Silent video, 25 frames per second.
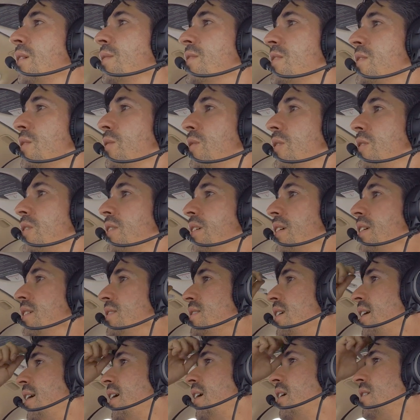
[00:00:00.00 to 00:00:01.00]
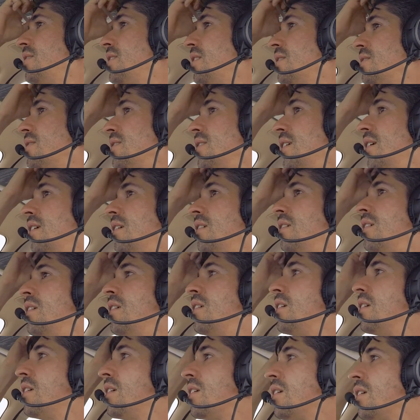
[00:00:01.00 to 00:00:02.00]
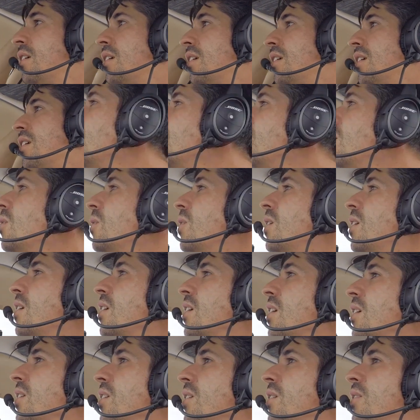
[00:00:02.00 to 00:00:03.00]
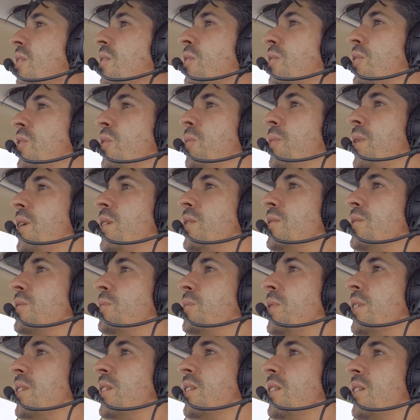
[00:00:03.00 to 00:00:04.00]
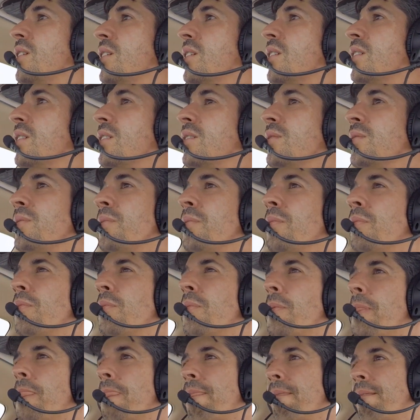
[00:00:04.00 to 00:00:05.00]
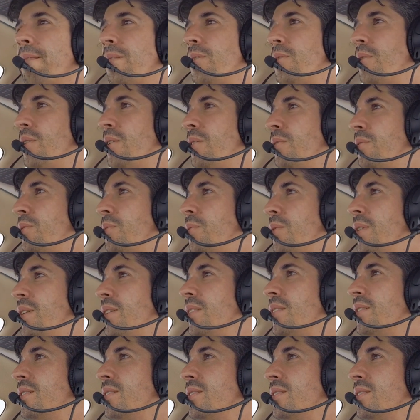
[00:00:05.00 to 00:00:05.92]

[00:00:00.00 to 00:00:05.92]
Still looking, Tango Delta Sierra. Where are you? 4 miles, 1 o'clock. 12, one.